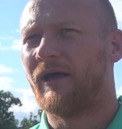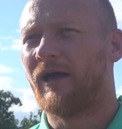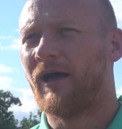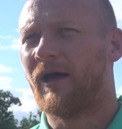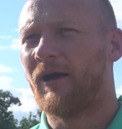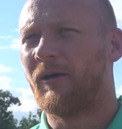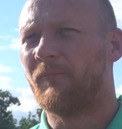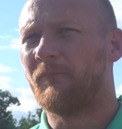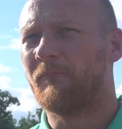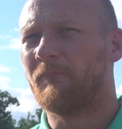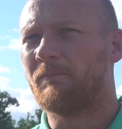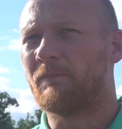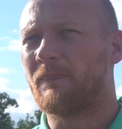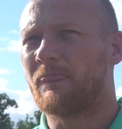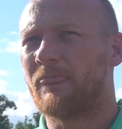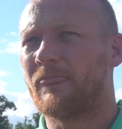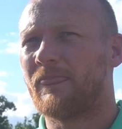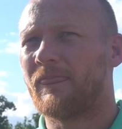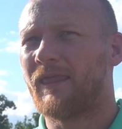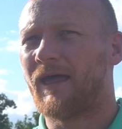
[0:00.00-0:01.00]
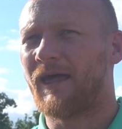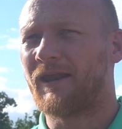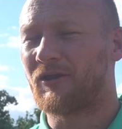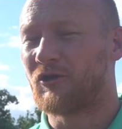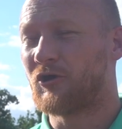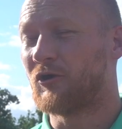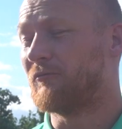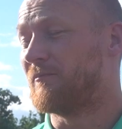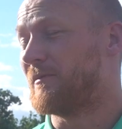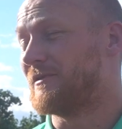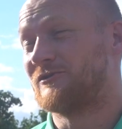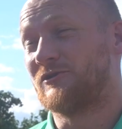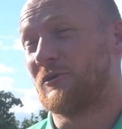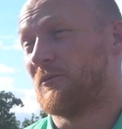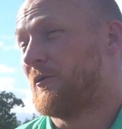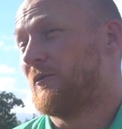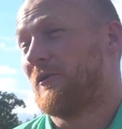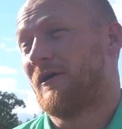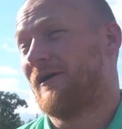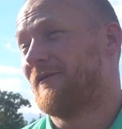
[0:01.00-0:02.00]
And it could have been
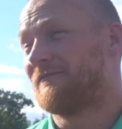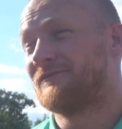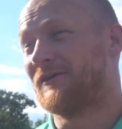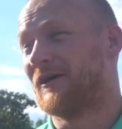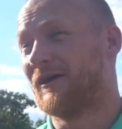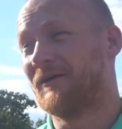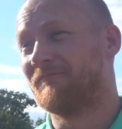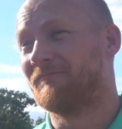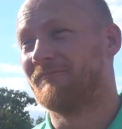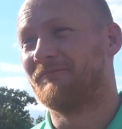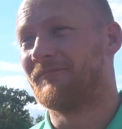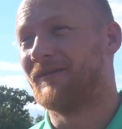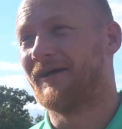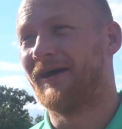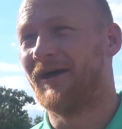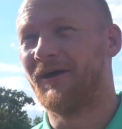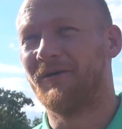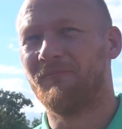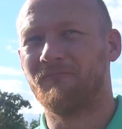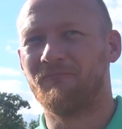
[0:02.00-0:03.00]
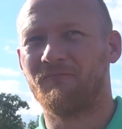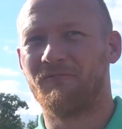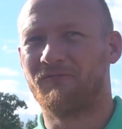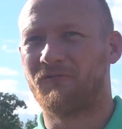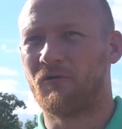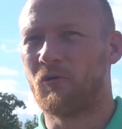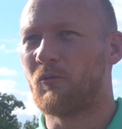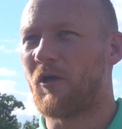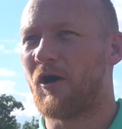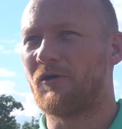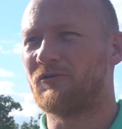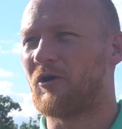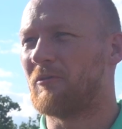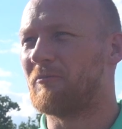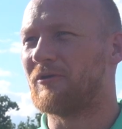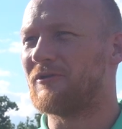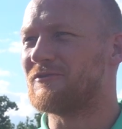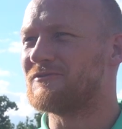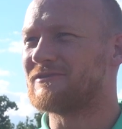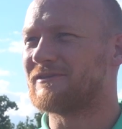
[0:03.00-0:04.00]
2-2 at half-time. For all our
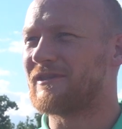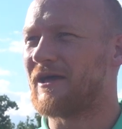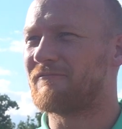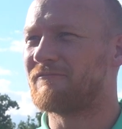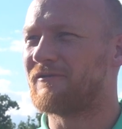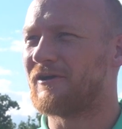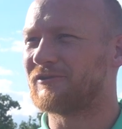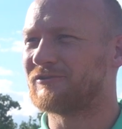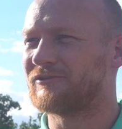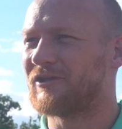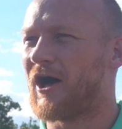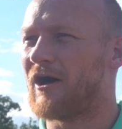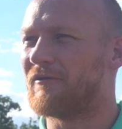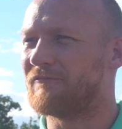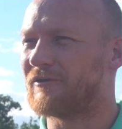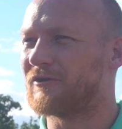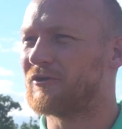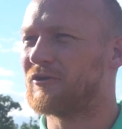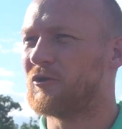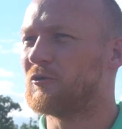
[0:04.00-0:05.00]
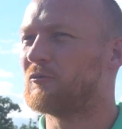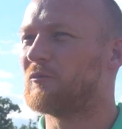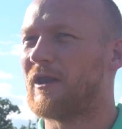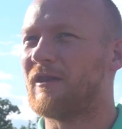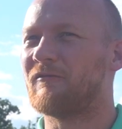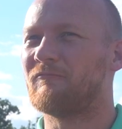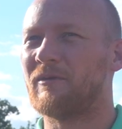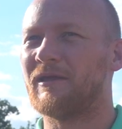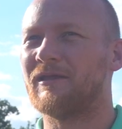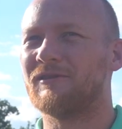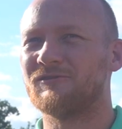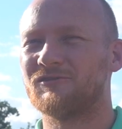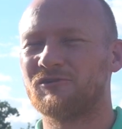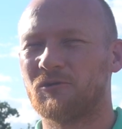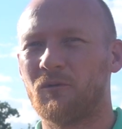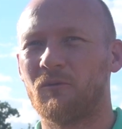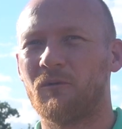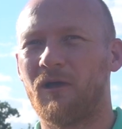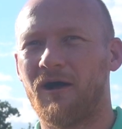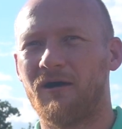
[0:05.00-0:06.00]
dominance in that first half, it could well have been
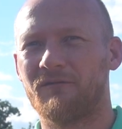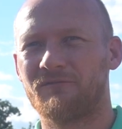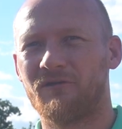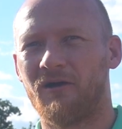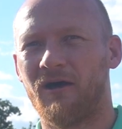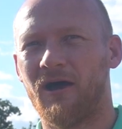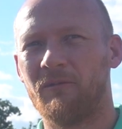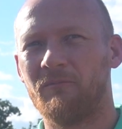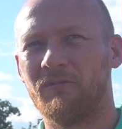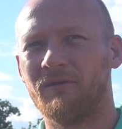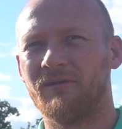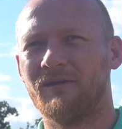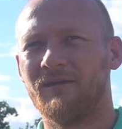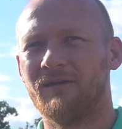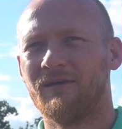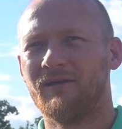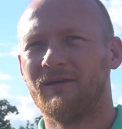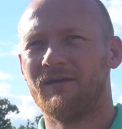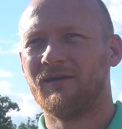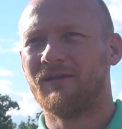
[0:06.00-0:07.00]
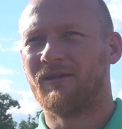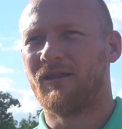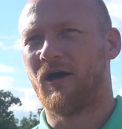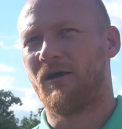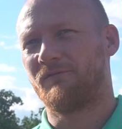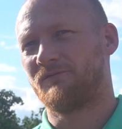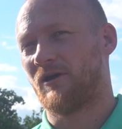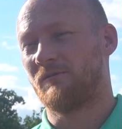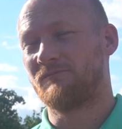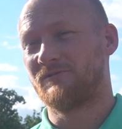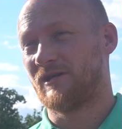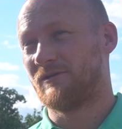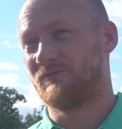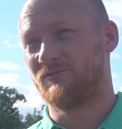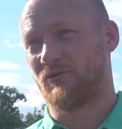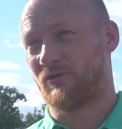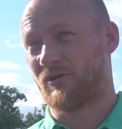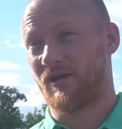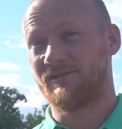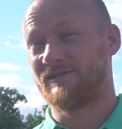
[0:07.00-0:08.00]
2-2 at half-time. And the half-time team
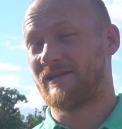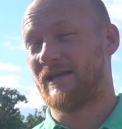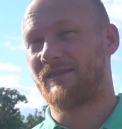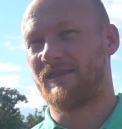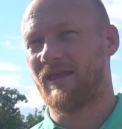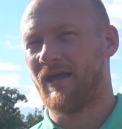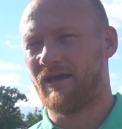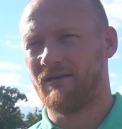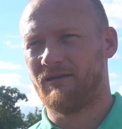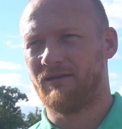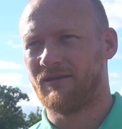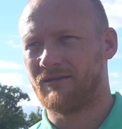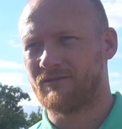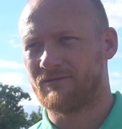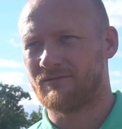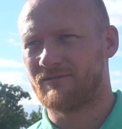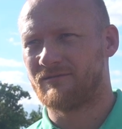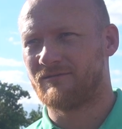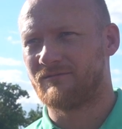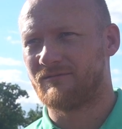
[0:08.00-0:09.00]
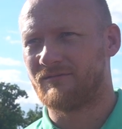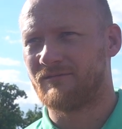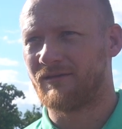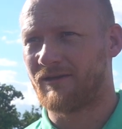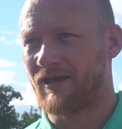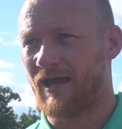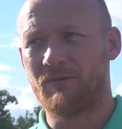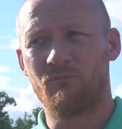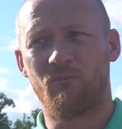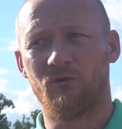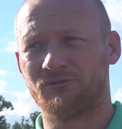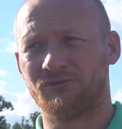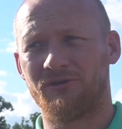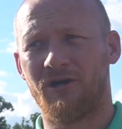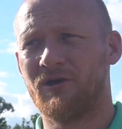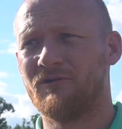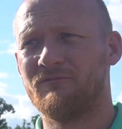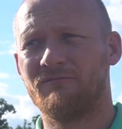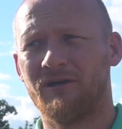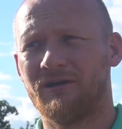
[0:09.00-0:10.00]
talk, I said that, and the game
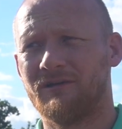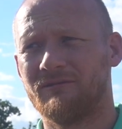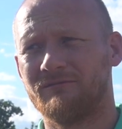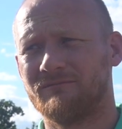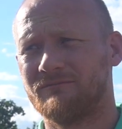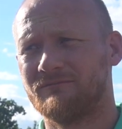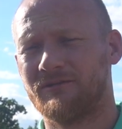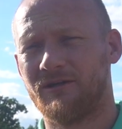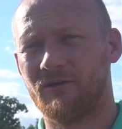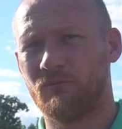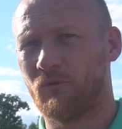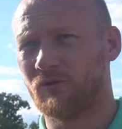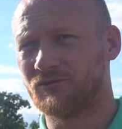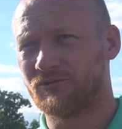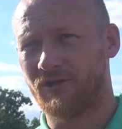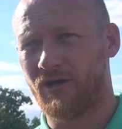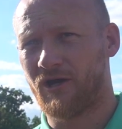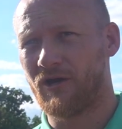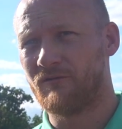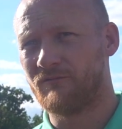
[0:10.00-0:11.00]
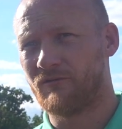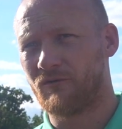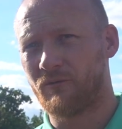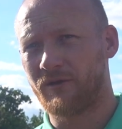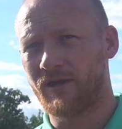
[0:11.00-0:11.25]
wasn't over. It wasn't over.